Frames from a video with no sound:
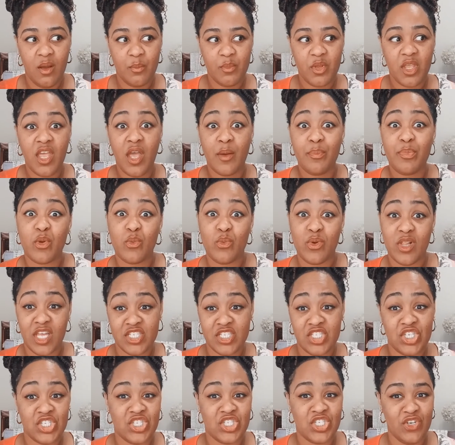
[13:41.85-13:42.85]
kept the
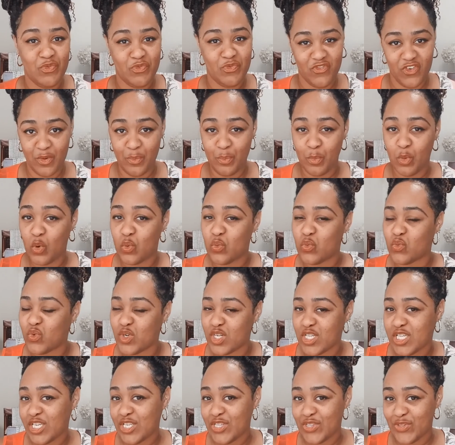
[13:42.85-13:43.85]
relationship from
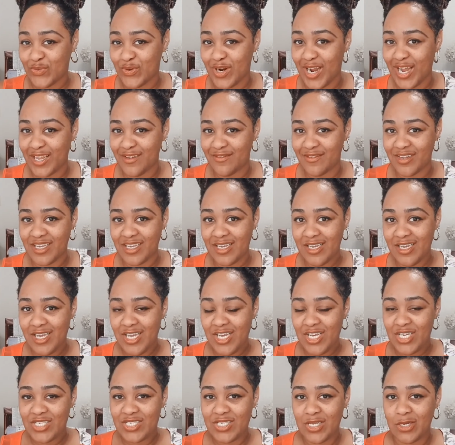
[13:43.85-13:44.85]
really thriving.
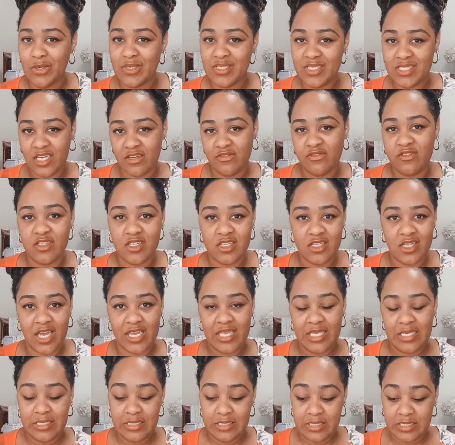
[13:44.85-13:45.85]
So it's definitely
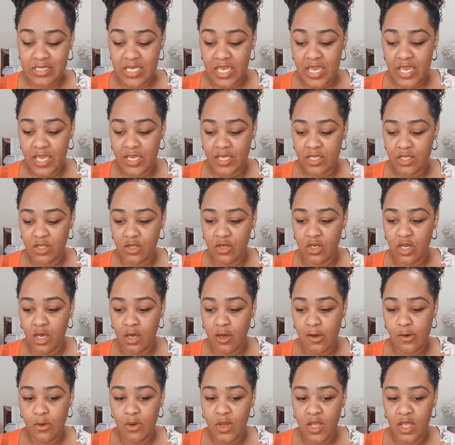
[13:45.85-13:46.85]
like he said, you
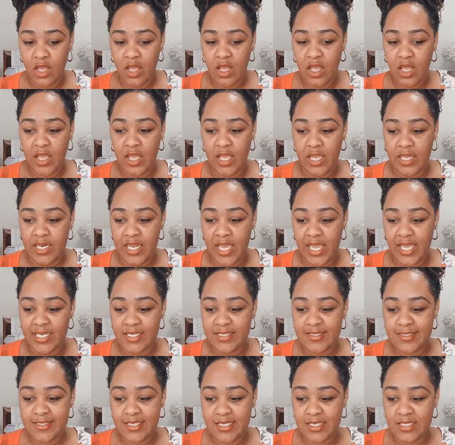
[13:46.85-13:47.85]
know, in
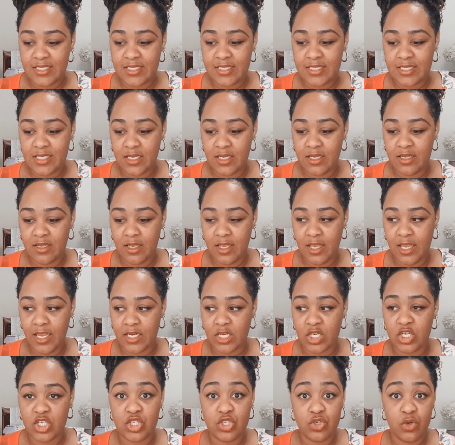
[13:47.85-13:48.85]
essence,
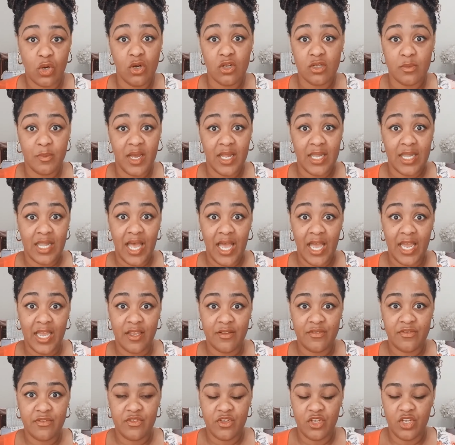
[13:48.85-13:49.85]
it controlled my
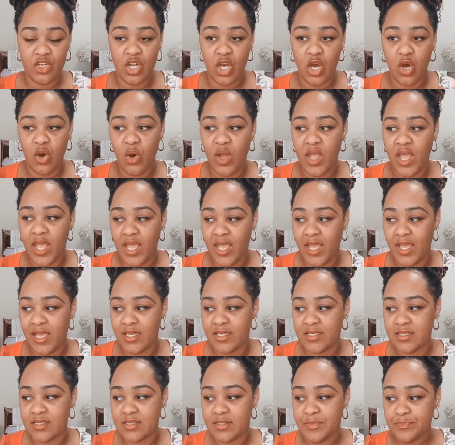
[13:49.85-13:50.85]
life, you know,
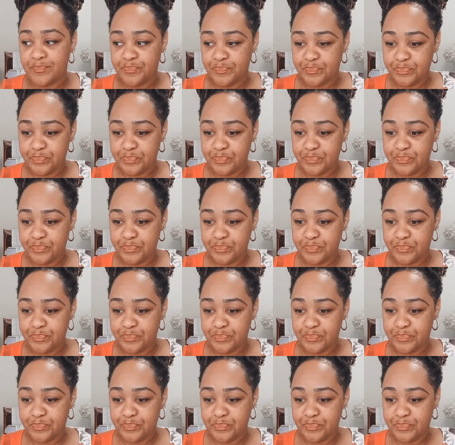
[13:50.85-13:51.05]
and